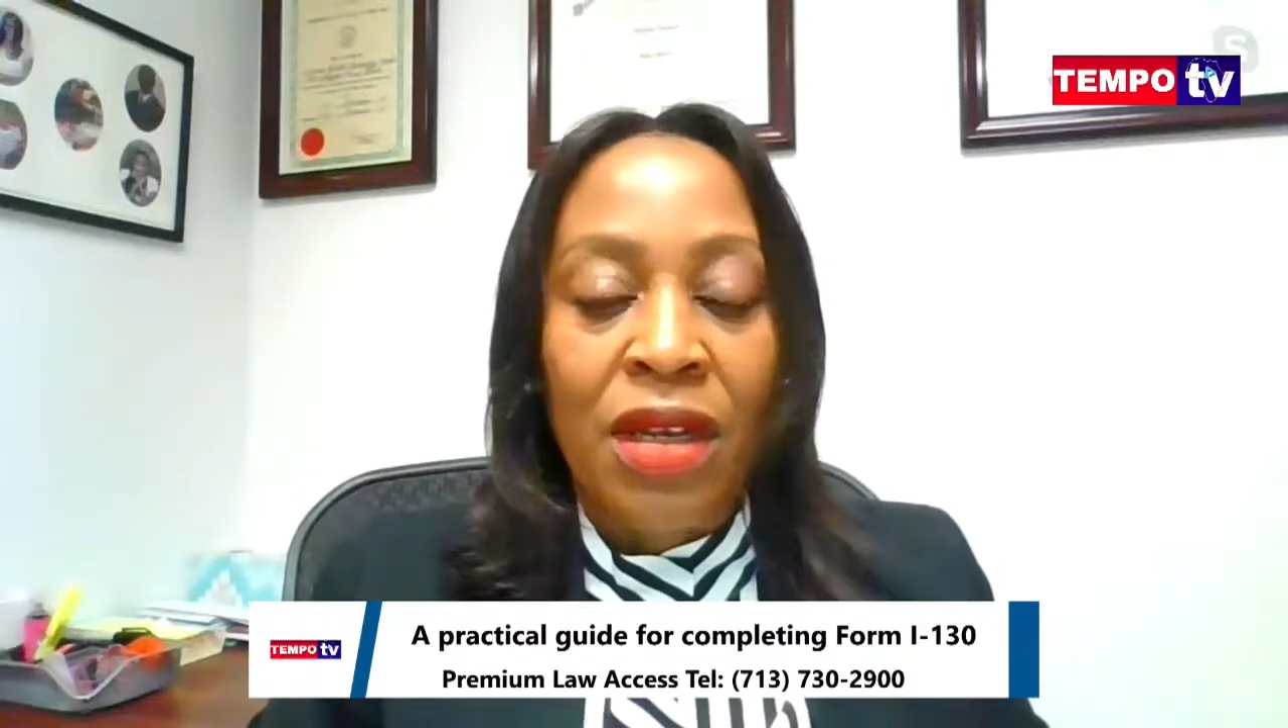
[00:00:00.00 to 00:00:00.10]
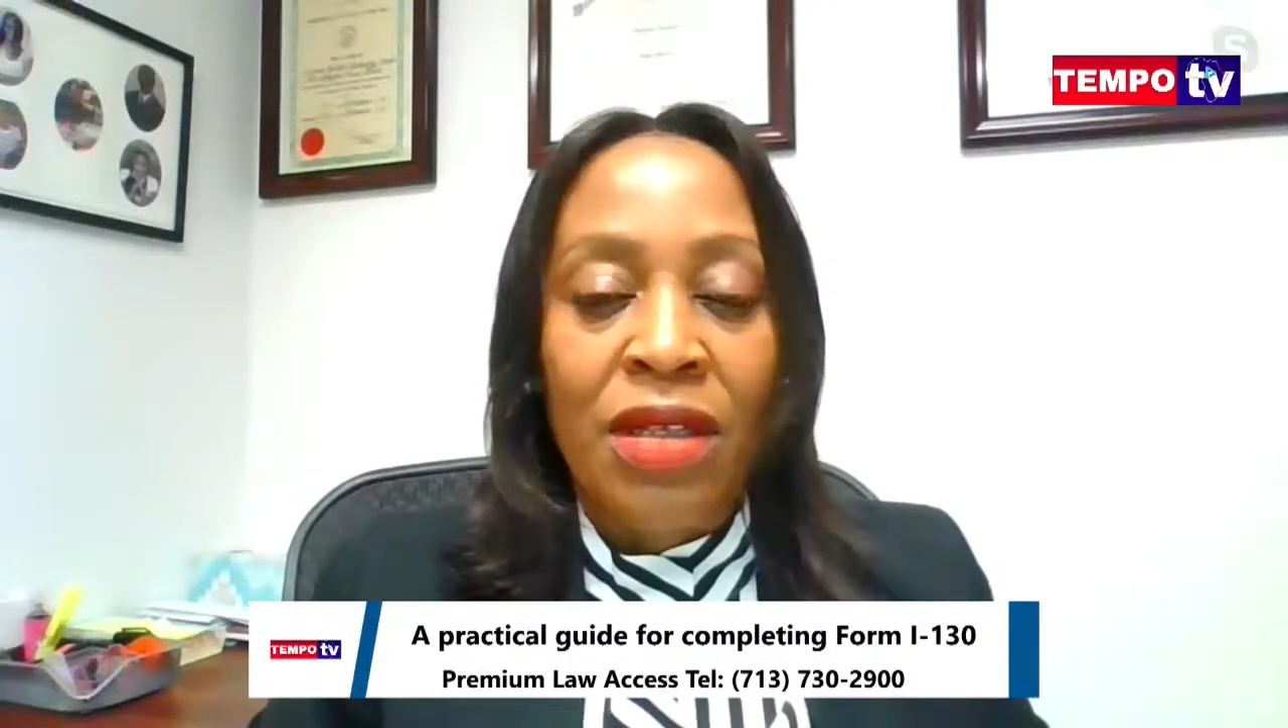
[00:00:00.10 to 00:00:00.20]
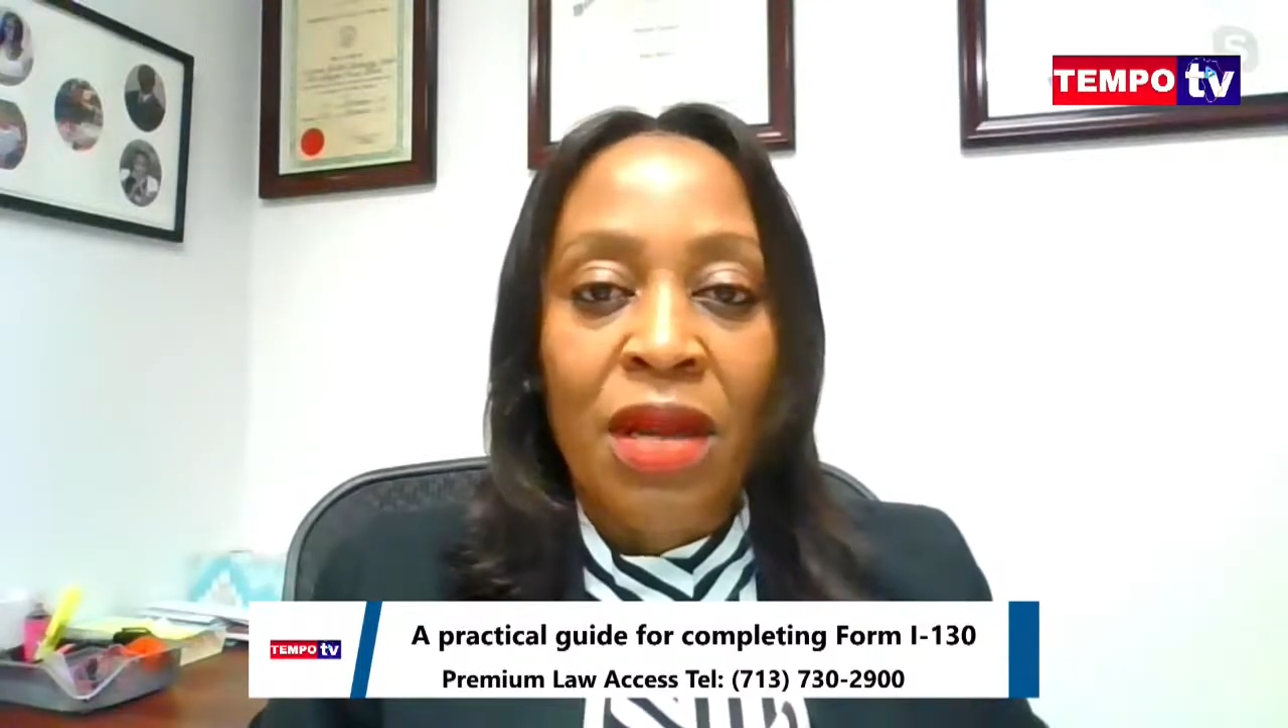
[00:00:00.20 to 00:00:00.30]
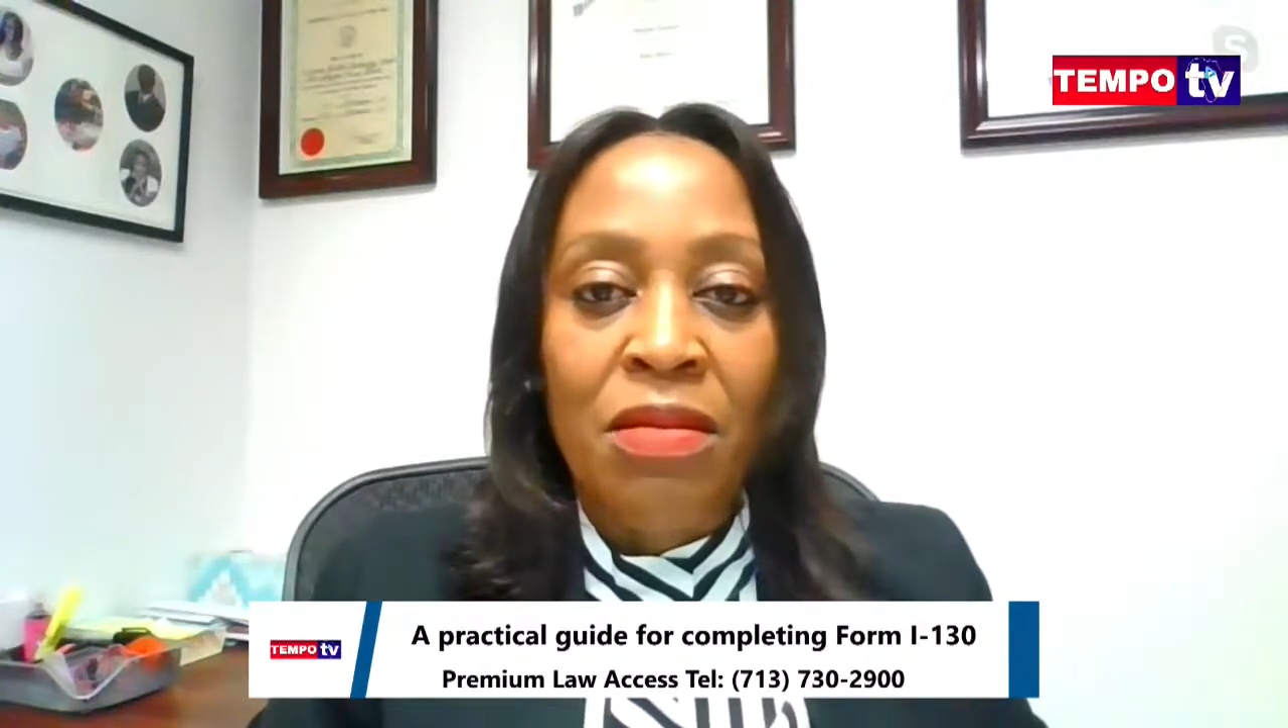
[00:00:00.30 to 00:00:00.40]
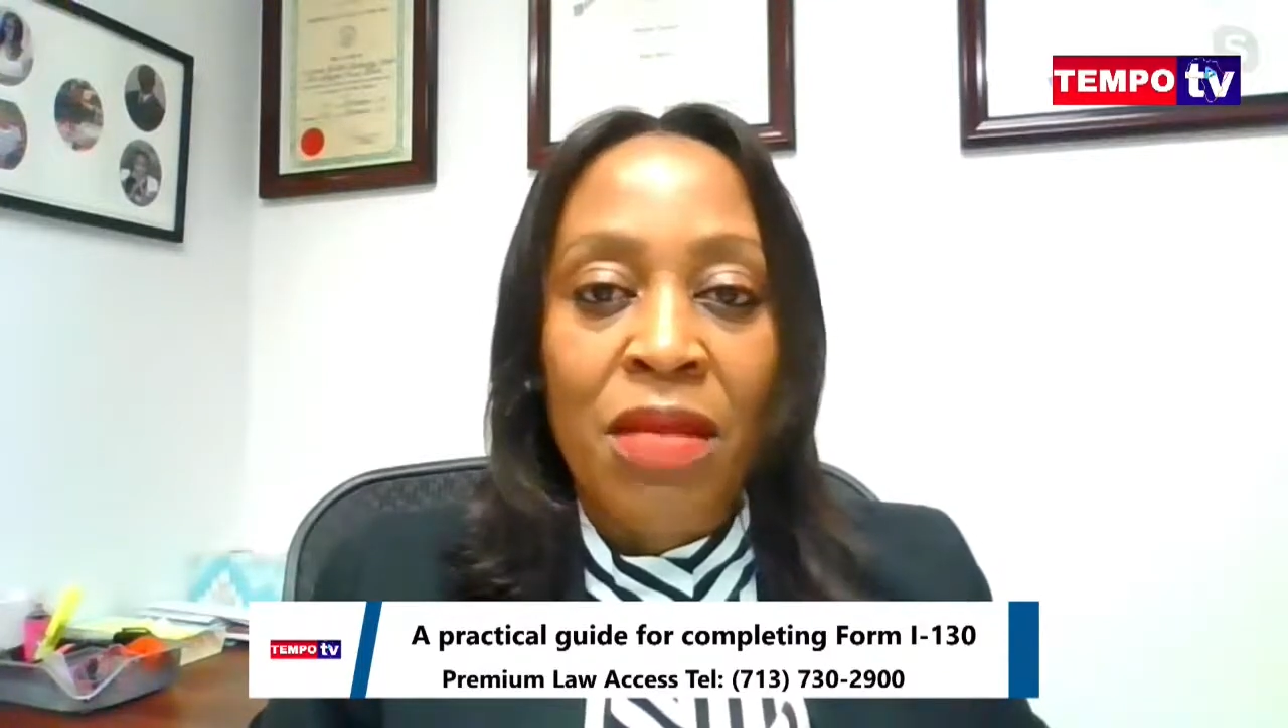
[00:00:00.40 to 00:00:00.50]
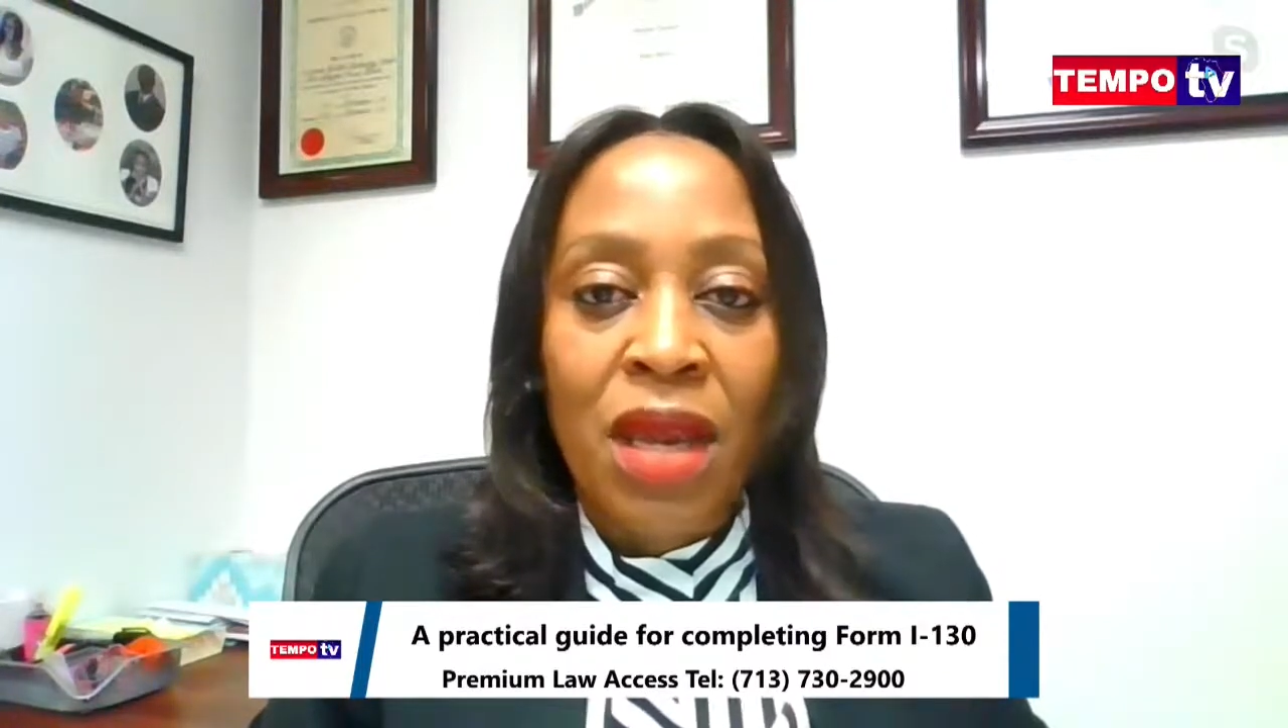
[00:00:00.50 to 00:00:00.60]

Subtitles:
does not